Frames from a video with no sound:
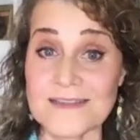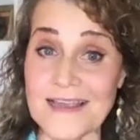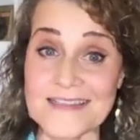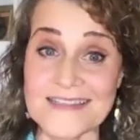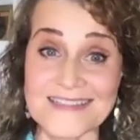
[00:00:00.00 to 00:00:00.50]

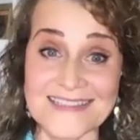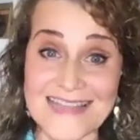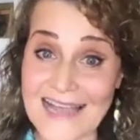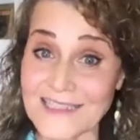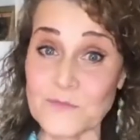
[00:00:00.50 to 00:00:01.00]
That's
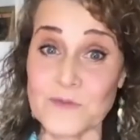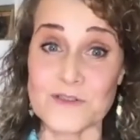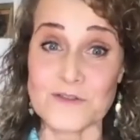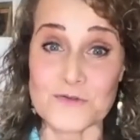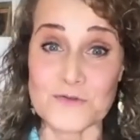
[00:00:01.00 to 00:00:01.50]
exactly what the
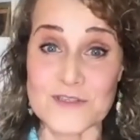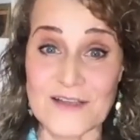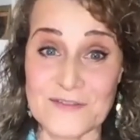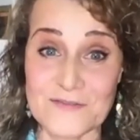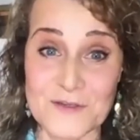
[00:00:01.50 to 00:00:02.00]
true
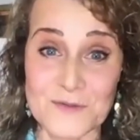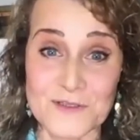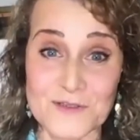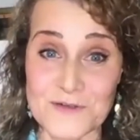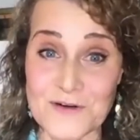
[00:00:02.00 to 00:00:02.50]
self of you is
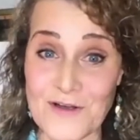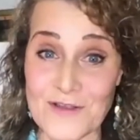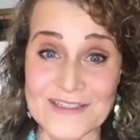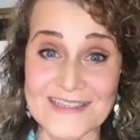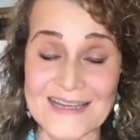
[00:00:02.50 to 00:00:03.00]
doing all the
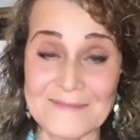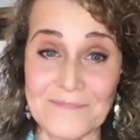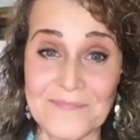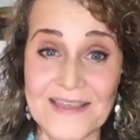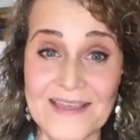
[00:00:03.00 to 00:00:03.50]
time.
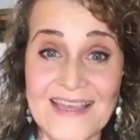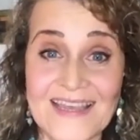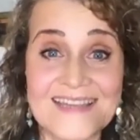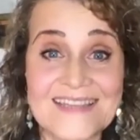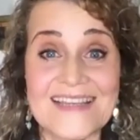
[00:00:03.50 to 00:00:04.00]

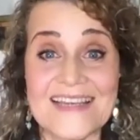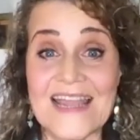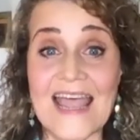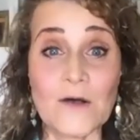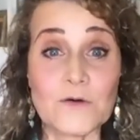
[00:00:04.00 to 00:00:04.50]
It's saying,
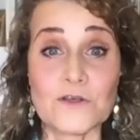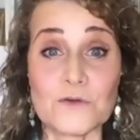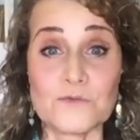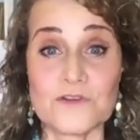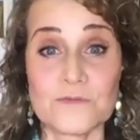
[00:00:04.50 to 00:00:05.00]
how
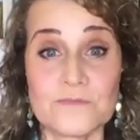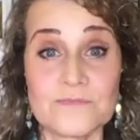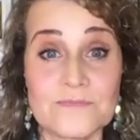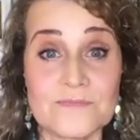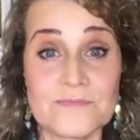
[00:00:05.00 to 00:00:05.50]
cute,
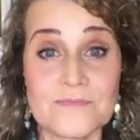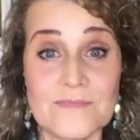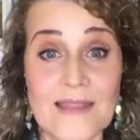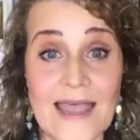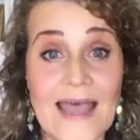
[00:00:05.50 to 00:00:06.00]

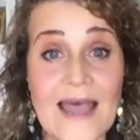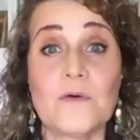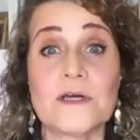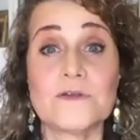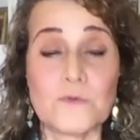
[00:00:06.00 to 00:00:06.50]
how
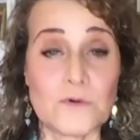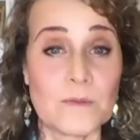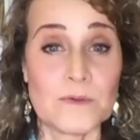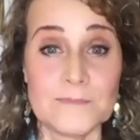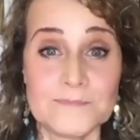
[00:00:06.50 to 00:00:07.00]

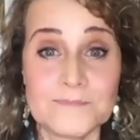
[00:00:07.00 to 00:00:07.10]
adorable.